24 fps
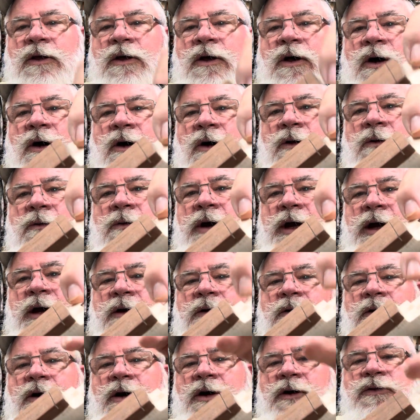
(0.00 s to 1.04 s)
all the way
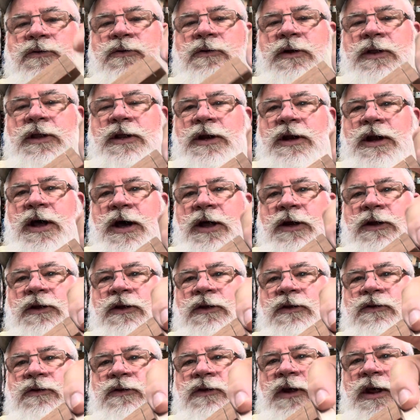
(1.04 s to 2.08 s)
across where the nut
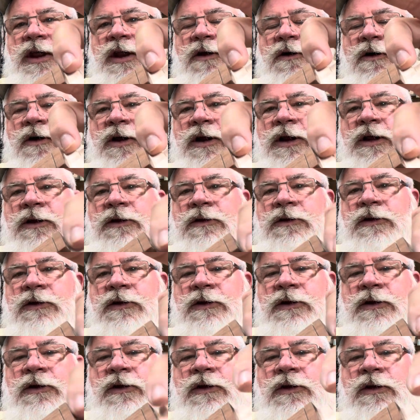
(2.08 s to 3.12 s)
can sit on it
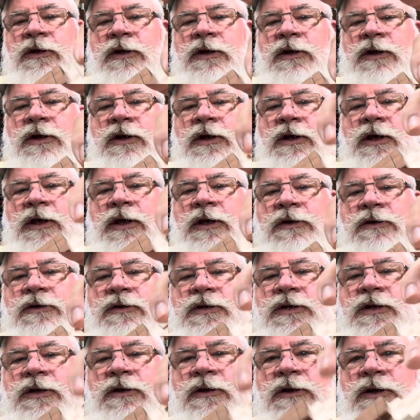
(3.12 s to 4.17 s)
and
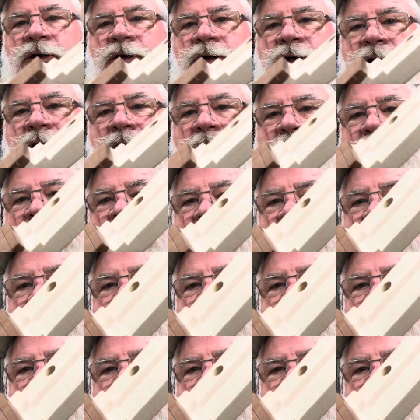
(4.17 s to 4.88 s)
still look nice.